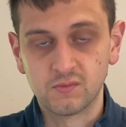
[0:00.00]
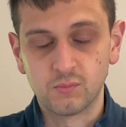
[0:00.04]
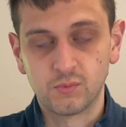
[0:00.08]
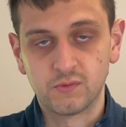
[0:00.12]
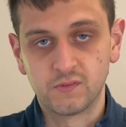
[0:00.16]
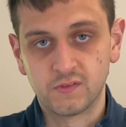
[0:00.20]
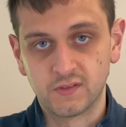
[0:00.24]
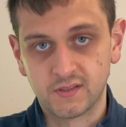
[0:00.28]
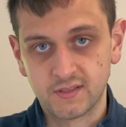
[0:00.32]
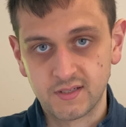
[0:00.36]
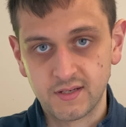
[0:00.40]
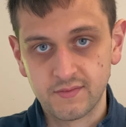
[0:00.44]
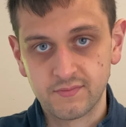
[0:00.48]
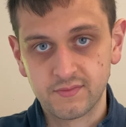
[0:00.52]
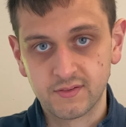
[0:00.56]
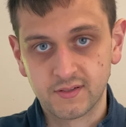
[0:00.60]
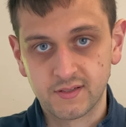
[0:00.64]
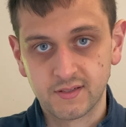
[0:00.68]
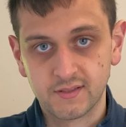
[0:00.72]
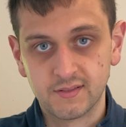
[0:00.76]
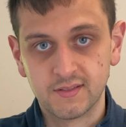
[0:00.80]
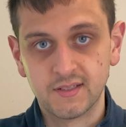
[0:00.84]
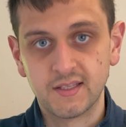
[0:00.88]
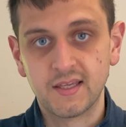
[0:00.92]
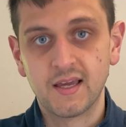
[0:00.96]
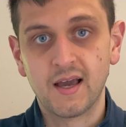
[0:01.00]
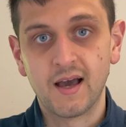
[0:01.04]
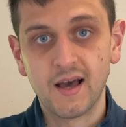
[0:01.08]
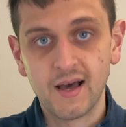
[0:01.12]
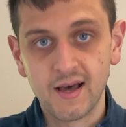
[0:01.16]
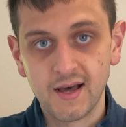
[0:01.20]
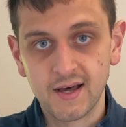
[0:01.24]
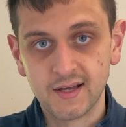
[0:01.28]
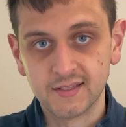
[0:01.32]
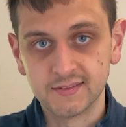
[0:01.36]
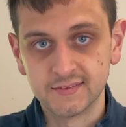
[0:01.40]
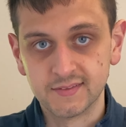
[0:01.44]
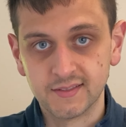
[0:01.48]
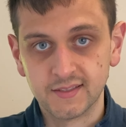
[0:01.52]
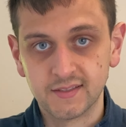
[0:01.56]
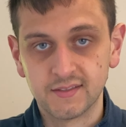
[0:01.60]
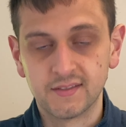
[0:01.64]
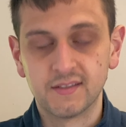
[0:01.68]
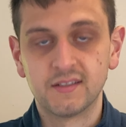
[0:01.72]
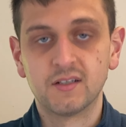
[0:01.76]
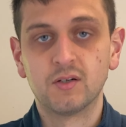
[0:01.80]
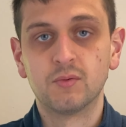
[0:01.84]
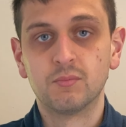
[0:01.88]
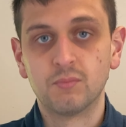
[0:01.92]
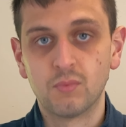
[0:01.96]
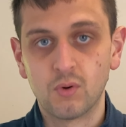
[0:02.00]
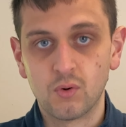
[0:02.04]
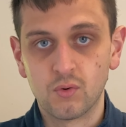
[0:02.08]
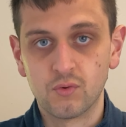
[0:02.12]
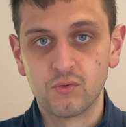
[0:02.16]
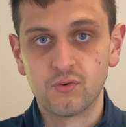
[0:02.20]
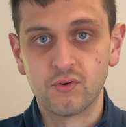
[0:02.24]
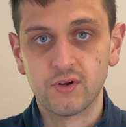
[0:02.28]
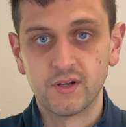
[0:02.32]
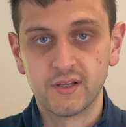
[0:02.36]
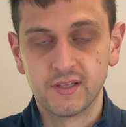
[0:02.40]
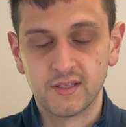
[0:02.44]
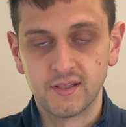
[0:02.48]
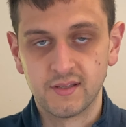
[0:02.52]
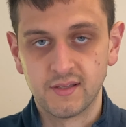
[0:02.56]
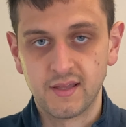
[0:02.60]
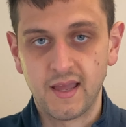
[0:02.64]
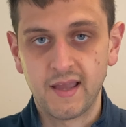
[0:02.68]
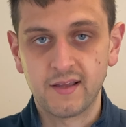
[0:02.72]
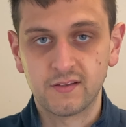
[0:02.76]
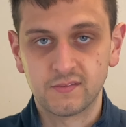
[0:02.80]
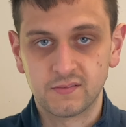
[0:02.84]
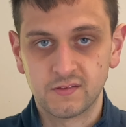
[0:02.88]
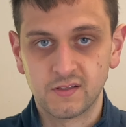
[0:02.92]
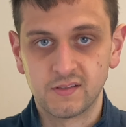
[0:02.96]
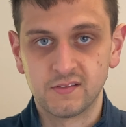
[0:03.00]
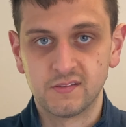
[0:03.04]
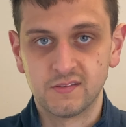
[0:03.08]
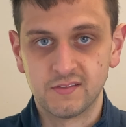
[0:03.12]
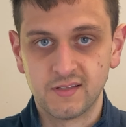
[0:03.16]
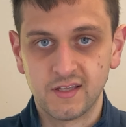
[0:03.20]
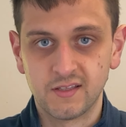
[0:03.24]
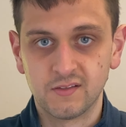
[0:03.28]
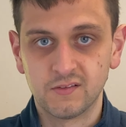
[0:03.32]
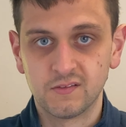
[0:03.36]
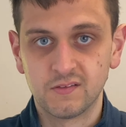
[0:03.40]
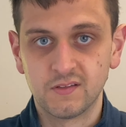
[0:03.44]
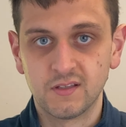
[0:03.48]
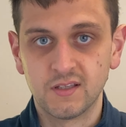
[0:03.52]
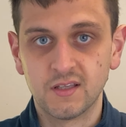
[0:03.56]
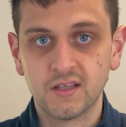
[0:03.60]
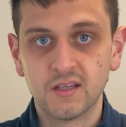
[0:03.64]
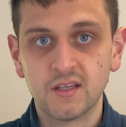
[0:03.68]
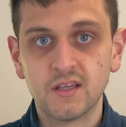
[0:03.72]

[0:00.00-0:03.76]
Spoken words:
was significantly harder than our moderate exercise intensity.